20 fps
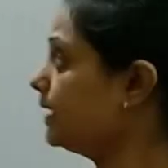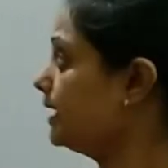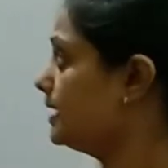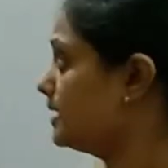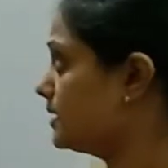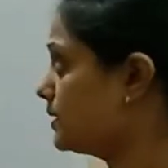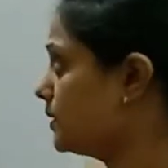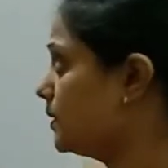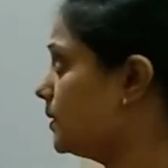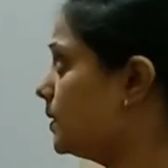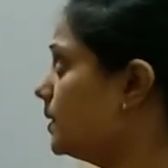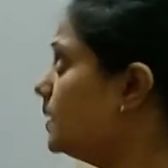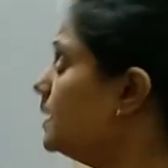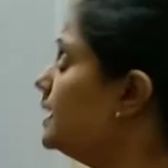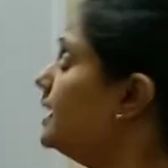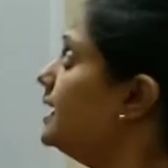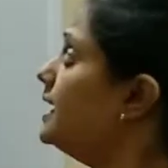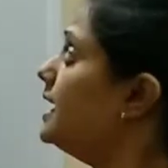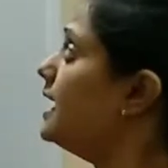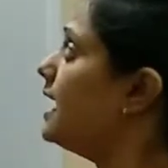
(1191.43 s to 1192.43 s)
So
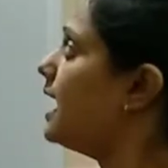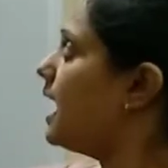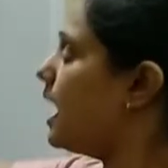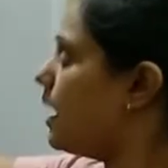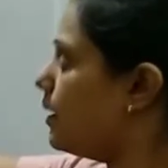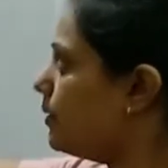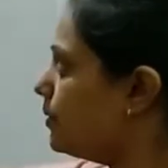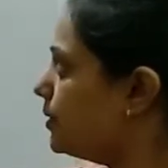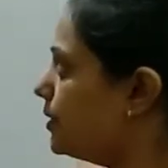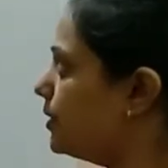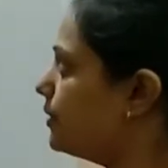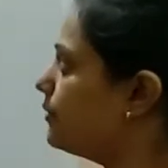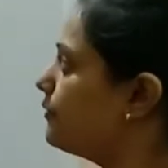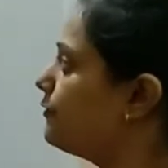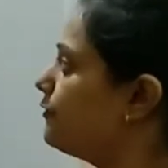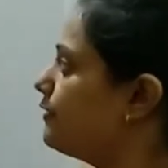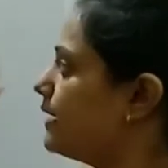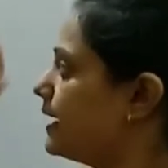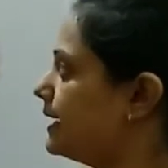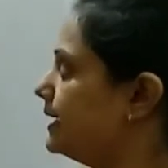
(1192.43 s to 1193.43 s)
how to
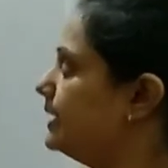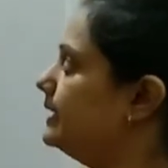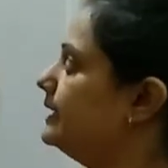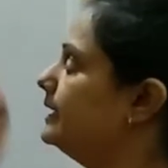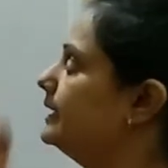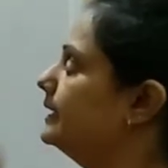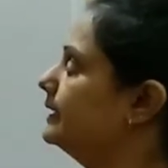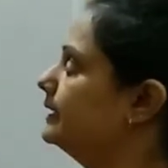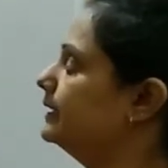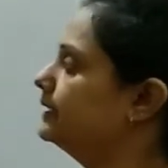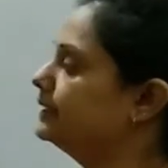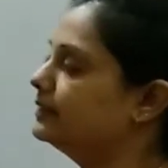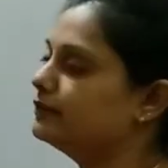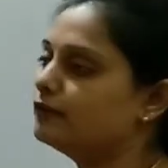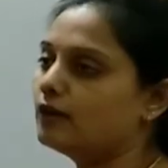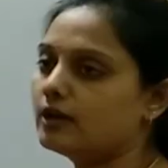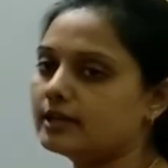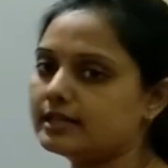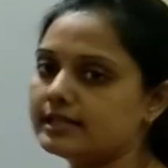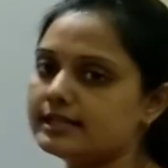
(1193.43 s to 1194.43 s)
find
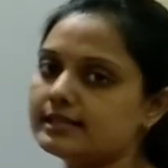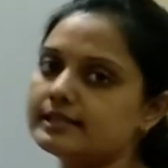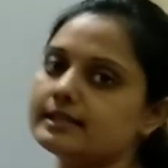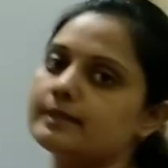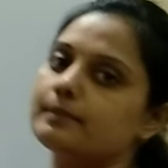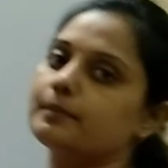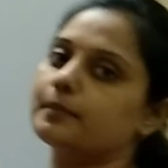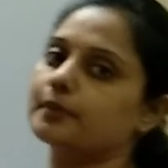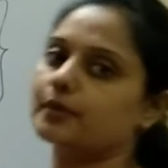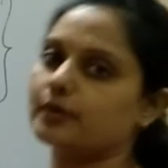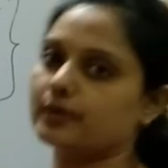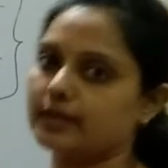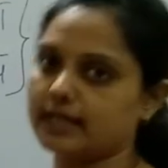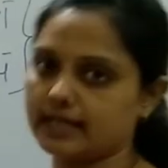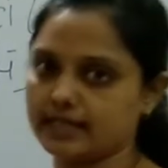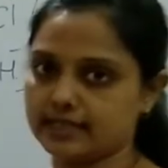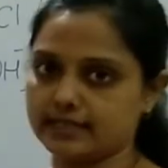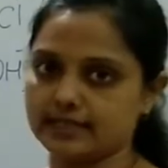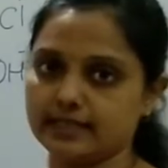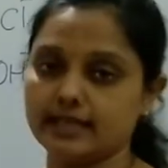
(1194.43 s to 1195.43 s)
what is the
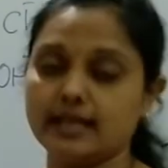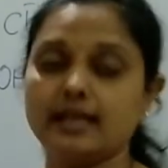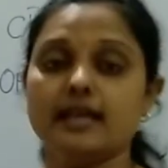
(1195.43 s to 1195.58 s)
product